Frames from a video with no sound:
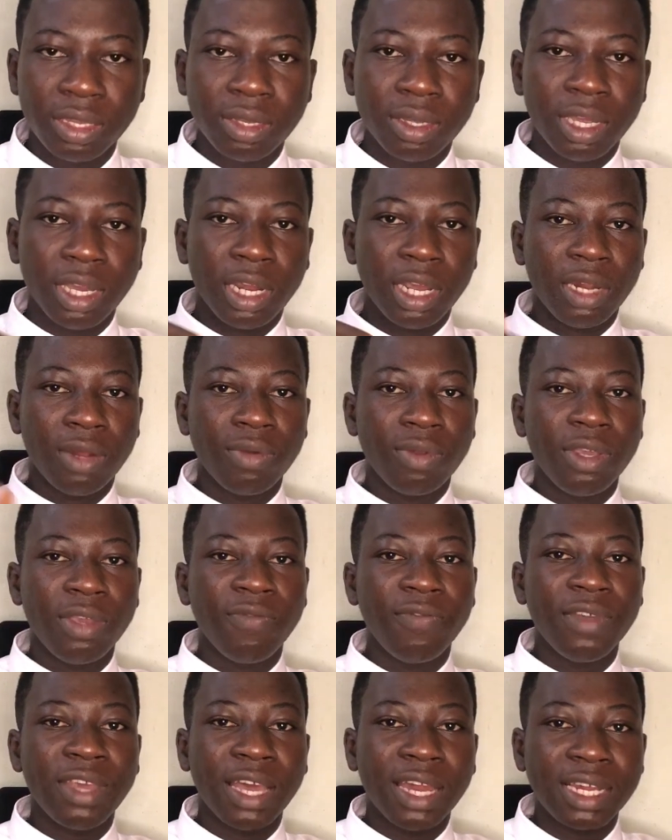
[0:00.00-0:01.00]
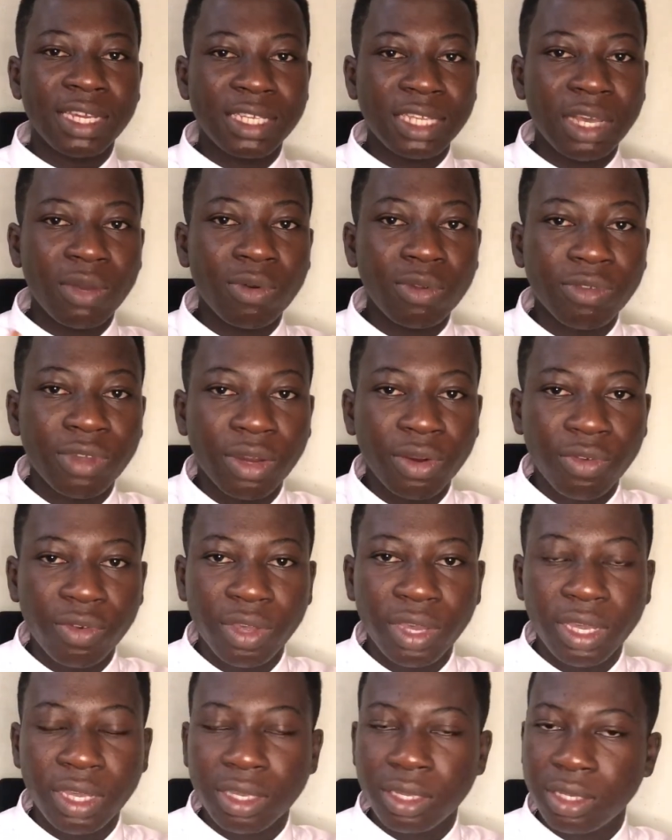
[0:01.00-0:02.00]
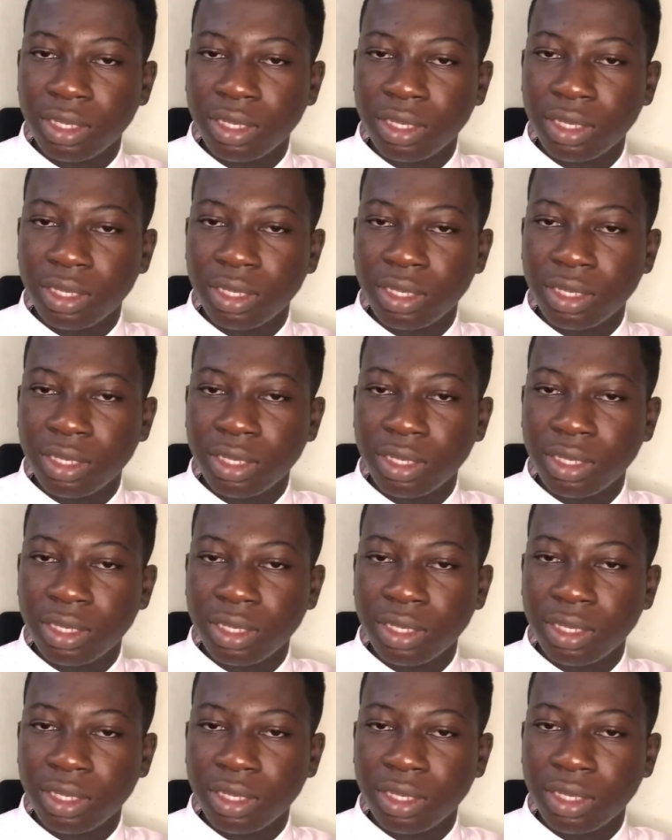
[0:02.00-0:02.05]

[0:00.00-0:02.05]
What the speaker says: and then if they understand what they are doing,